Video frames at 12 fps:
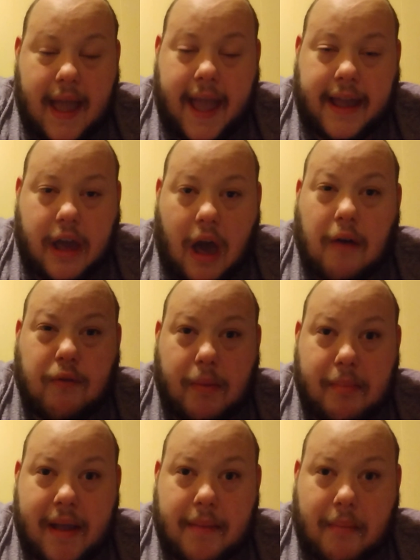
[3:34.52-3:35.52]
a
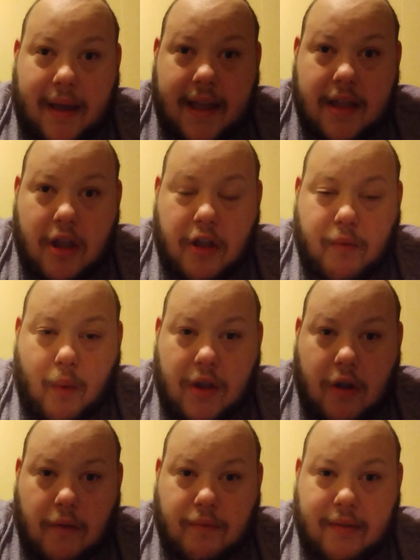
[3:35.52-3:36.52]
cover band by any
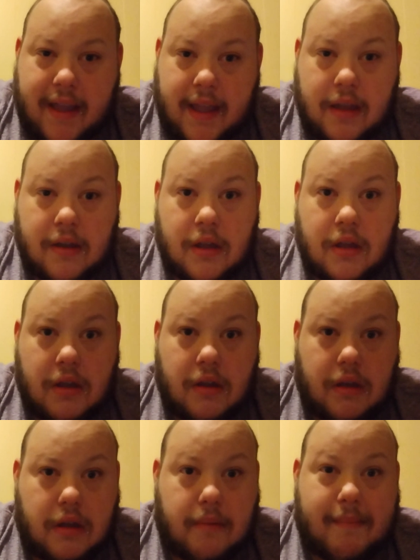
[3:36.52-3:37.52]
stretch of the
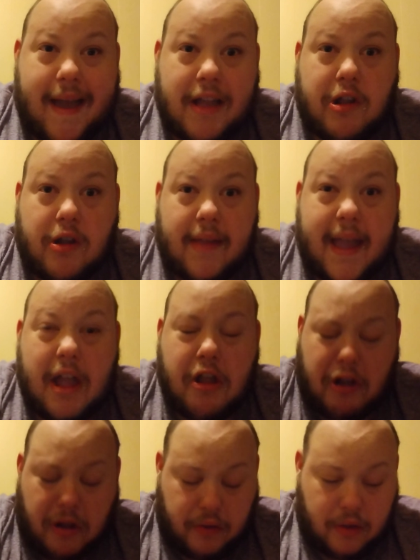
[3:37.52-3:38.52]

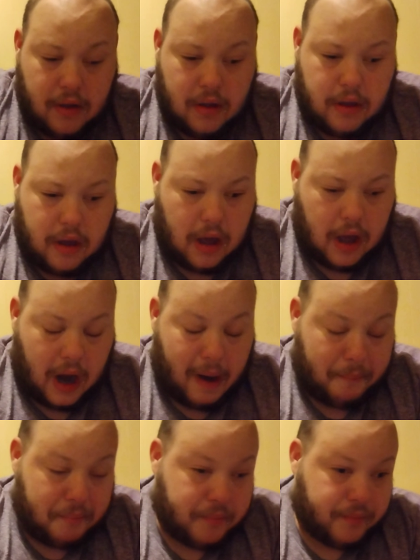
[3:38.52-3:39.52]
imagination.
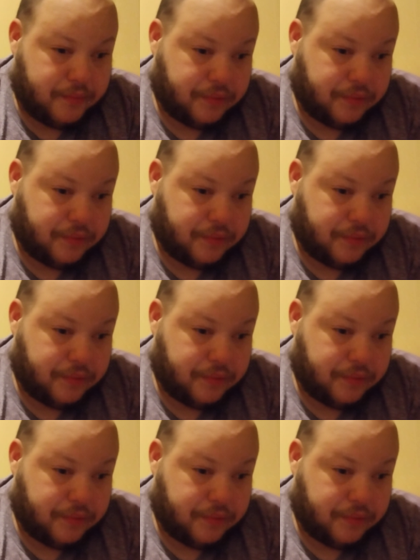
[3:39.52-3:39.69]
Um,